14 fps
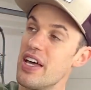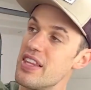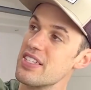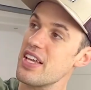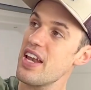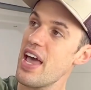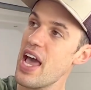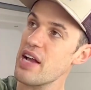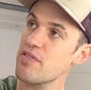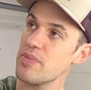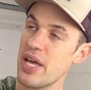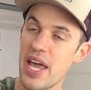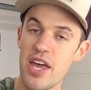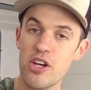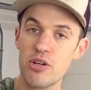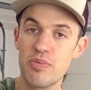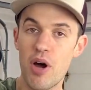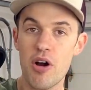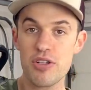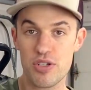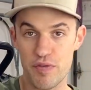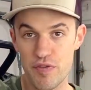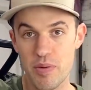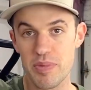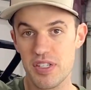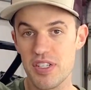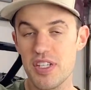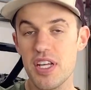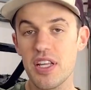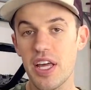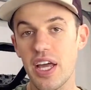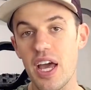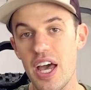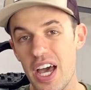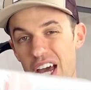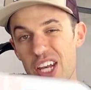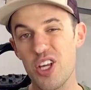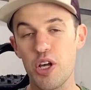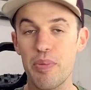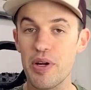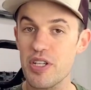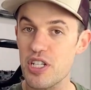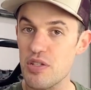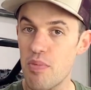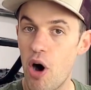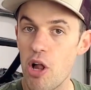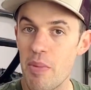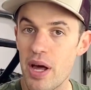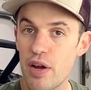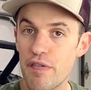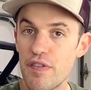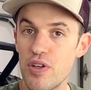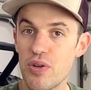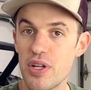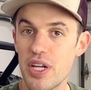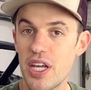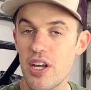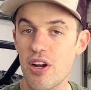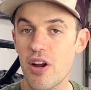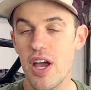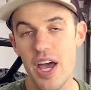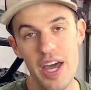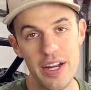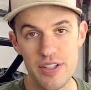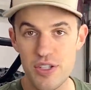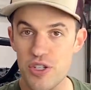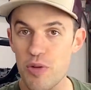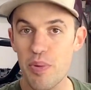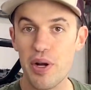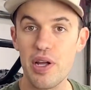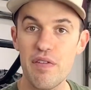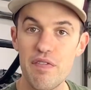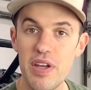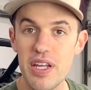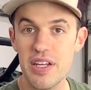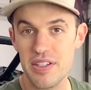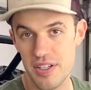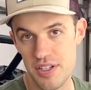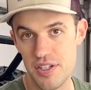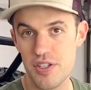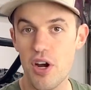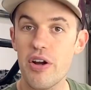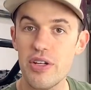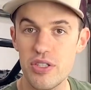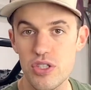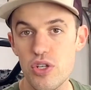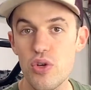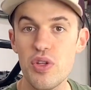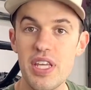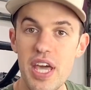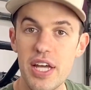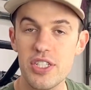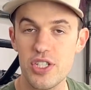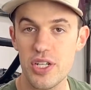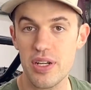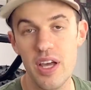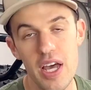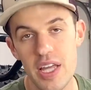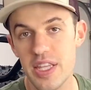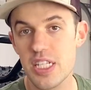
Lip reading: This can hang from the handlebars or from the ceiling, and you can put a small amount of fuel in here, and it's super convenient to start and tune the engine.